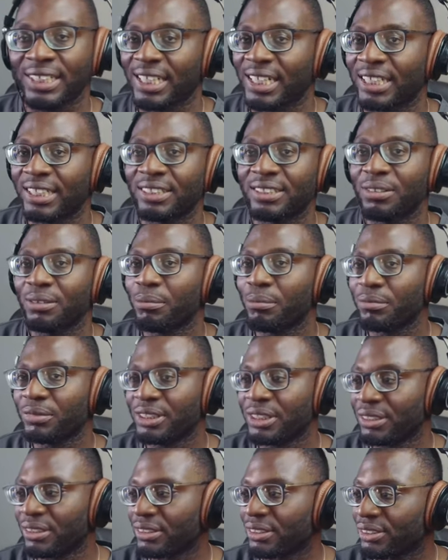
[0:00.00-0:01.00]
and
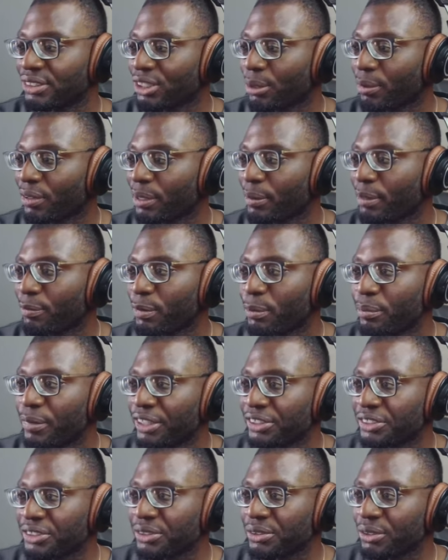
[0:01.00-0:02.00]
the, some of them have been
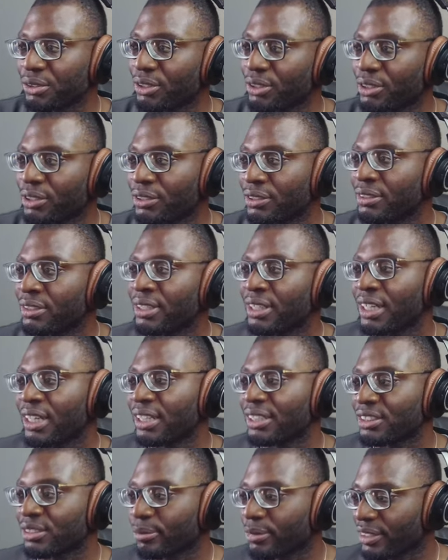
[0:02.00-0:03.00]
merged to core,
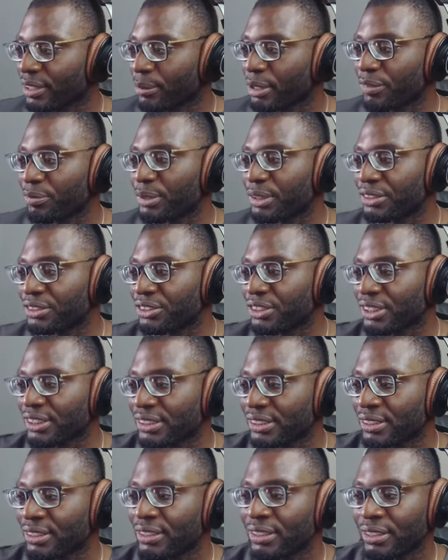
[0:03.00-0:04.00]
and some of them have been just